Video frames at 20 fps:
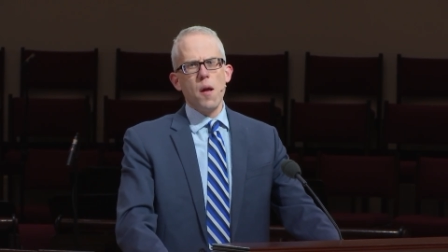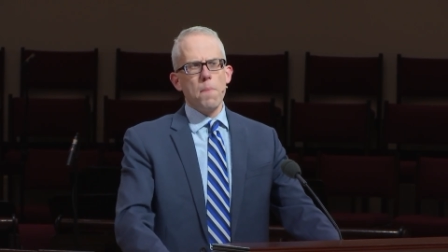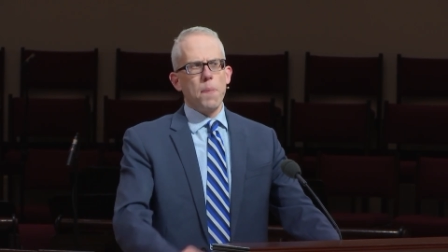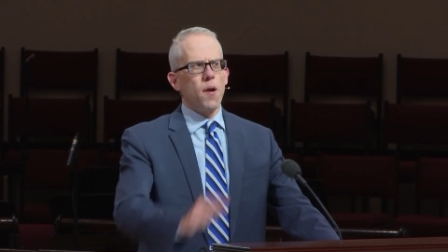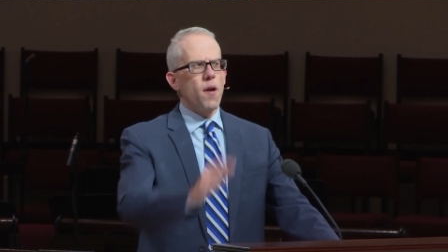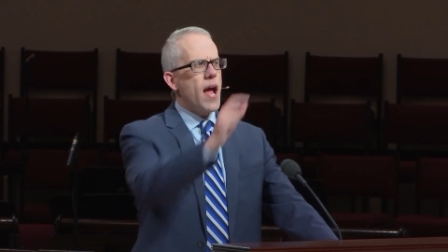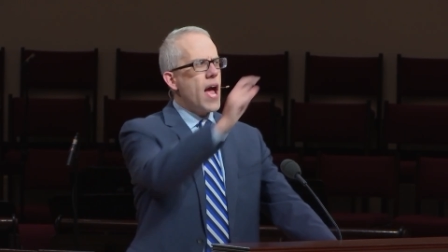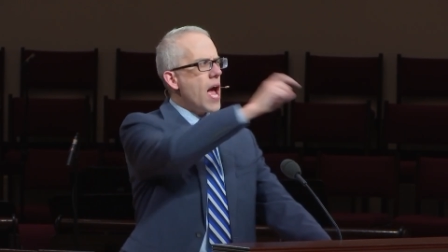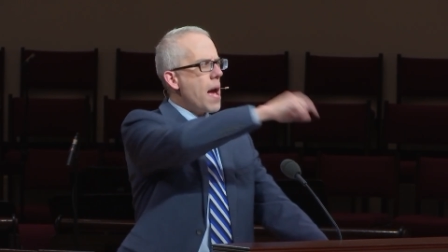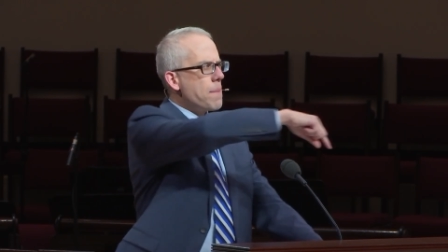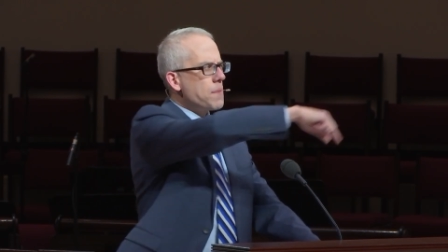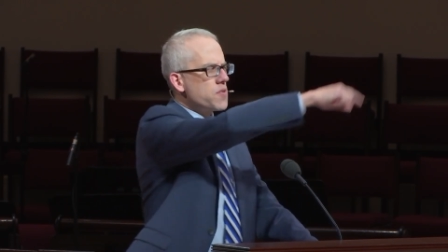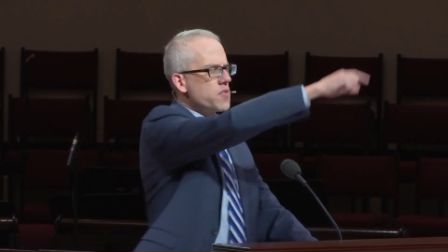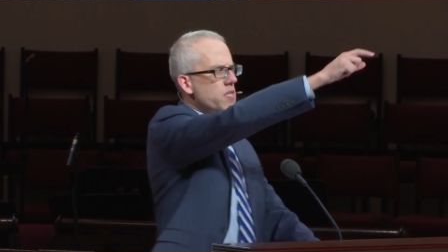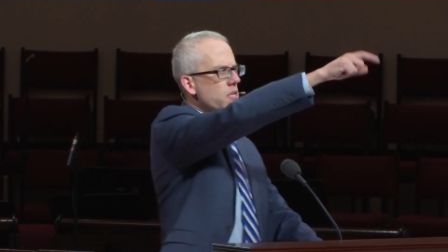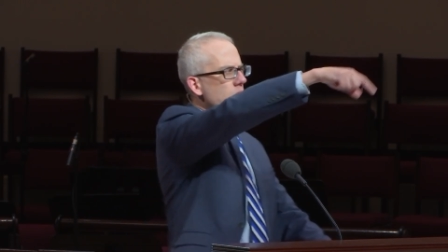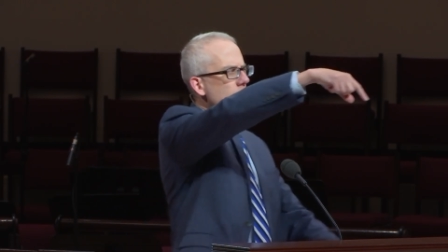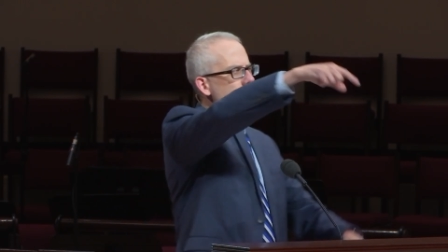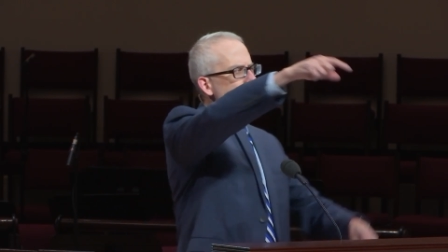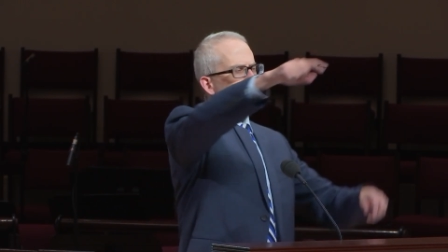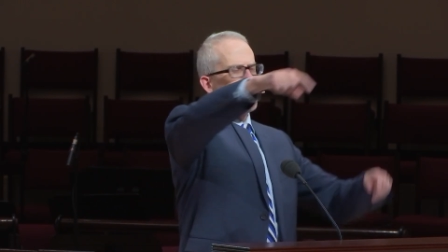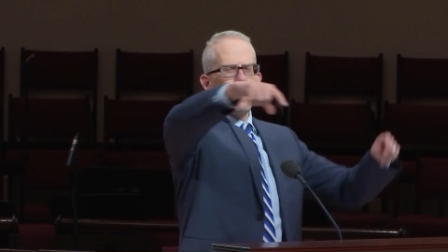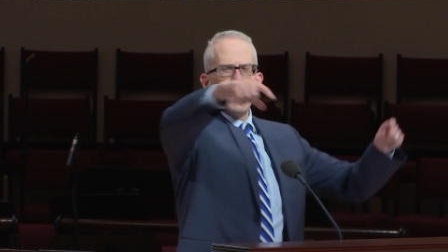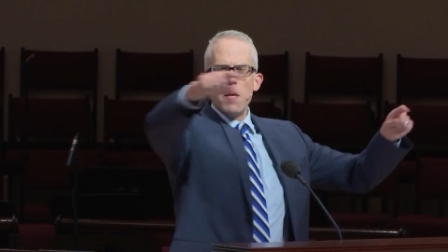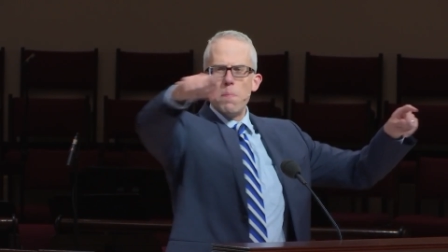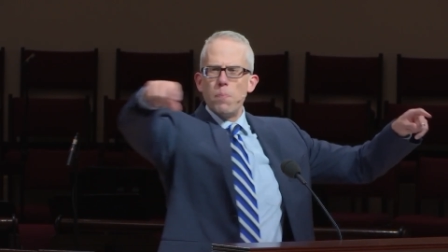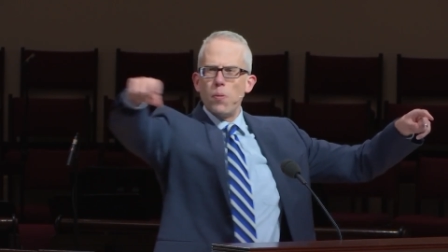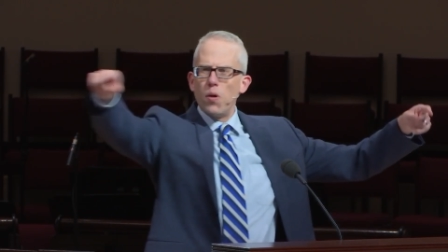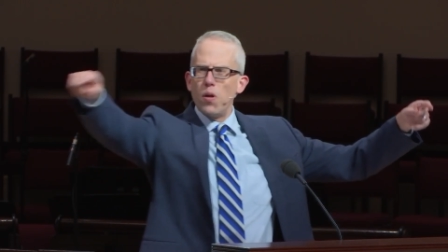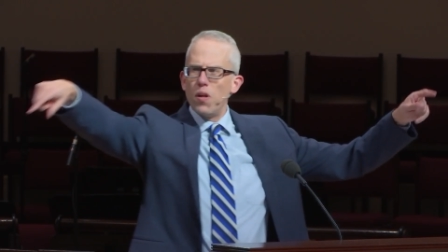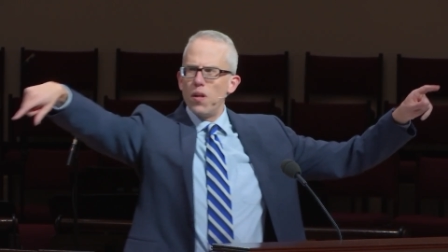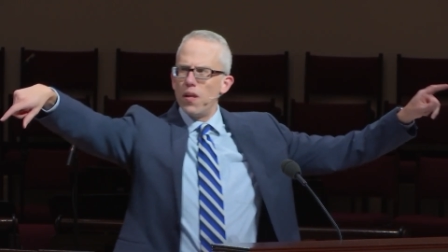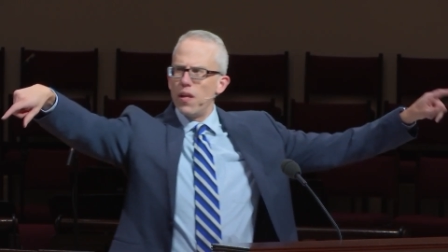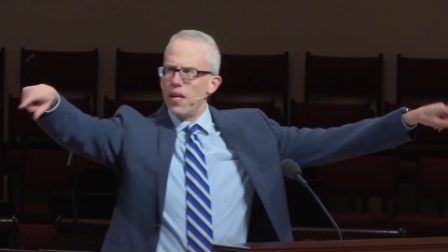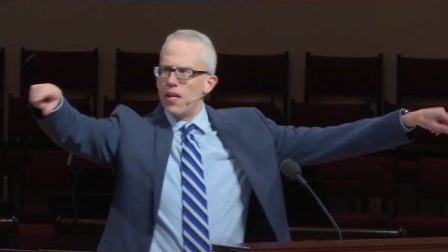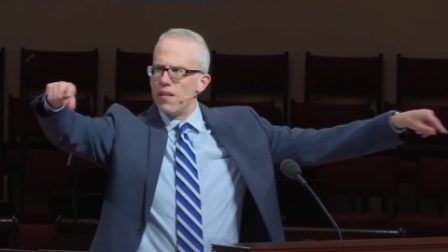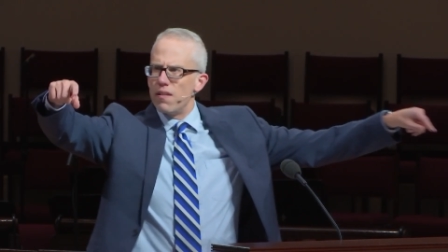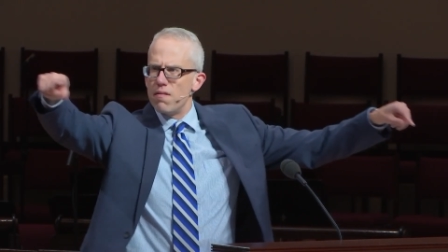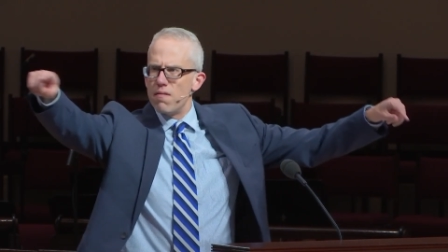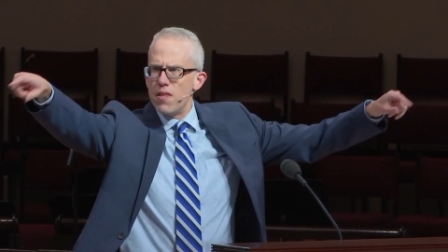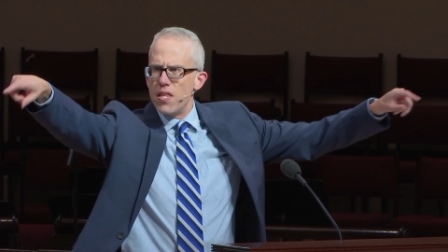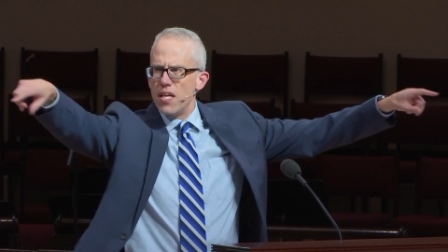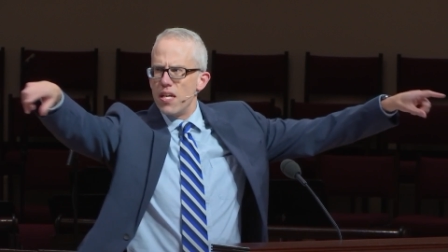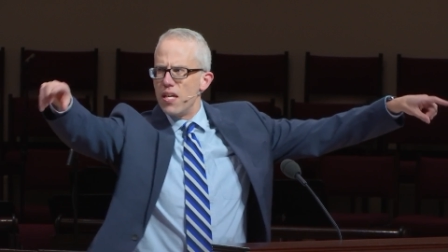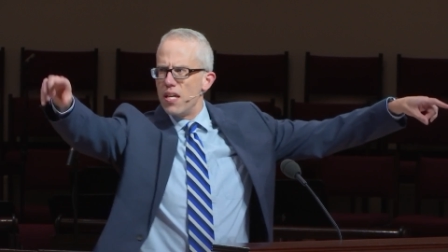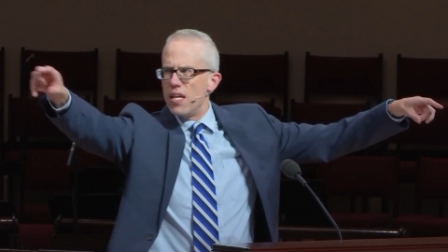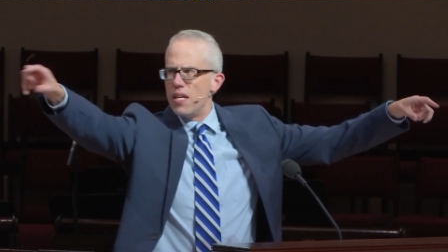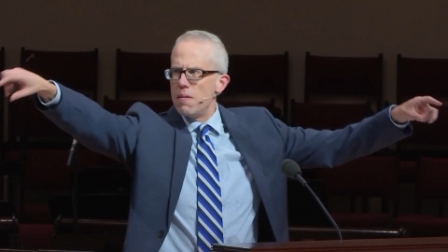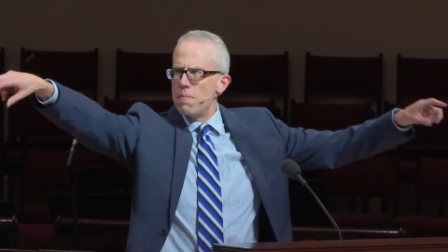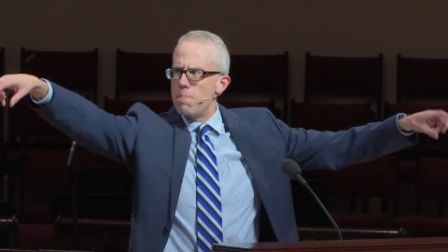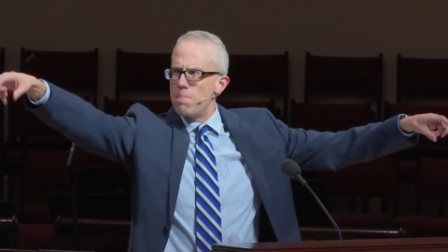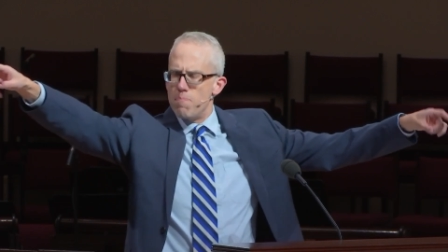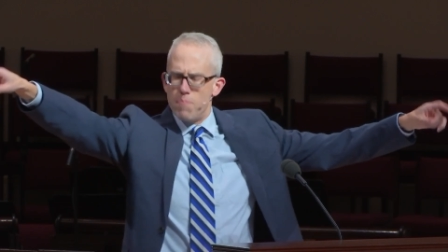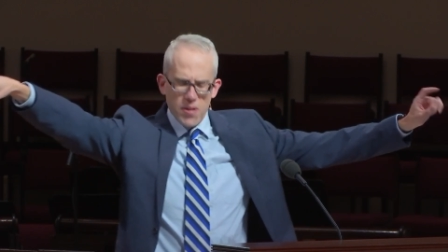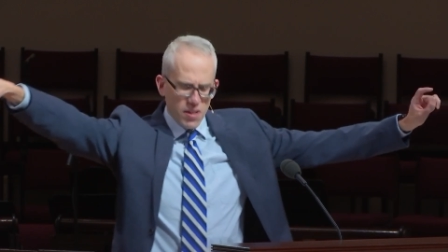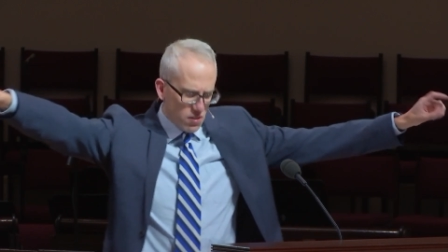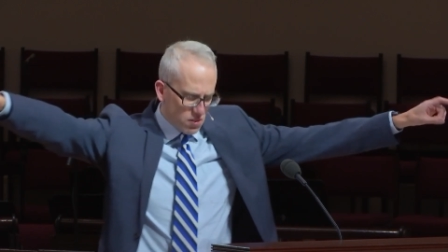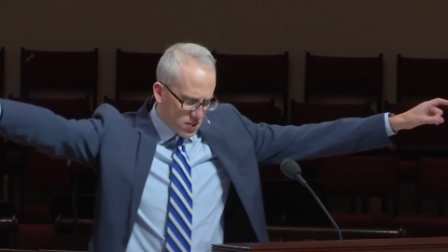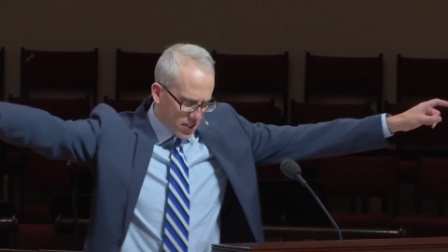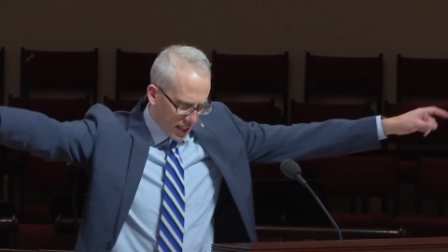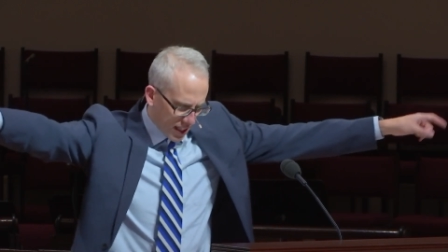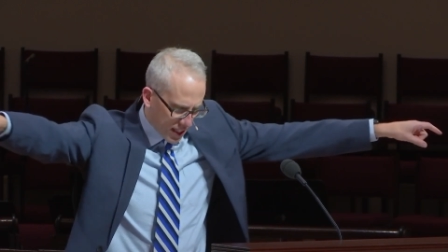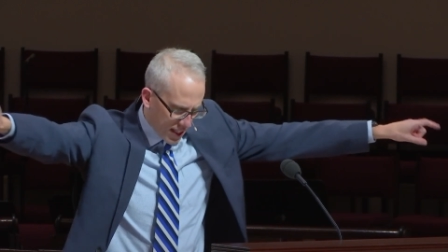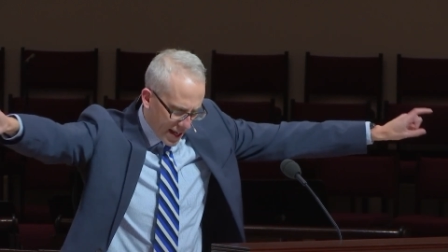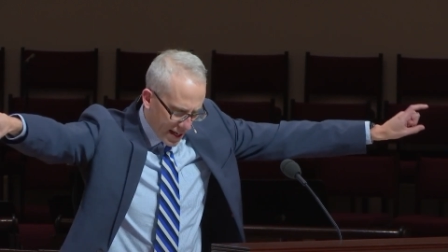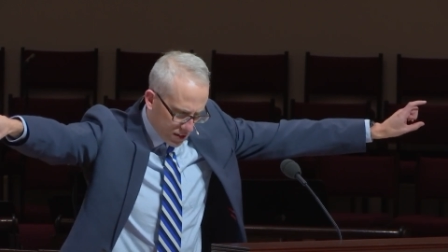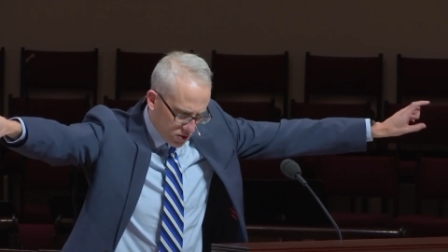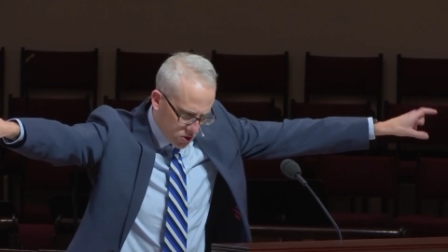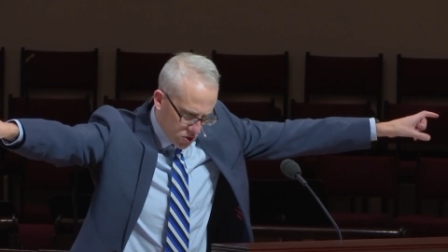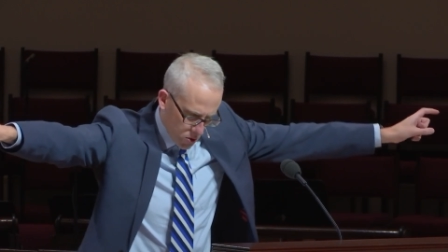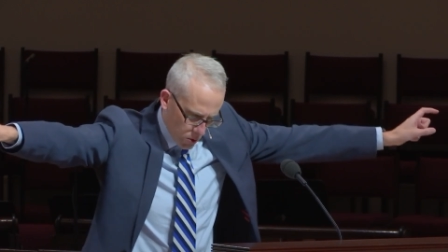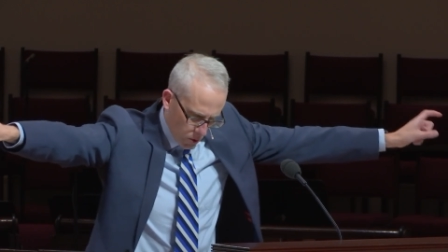Perhaps the people in the building next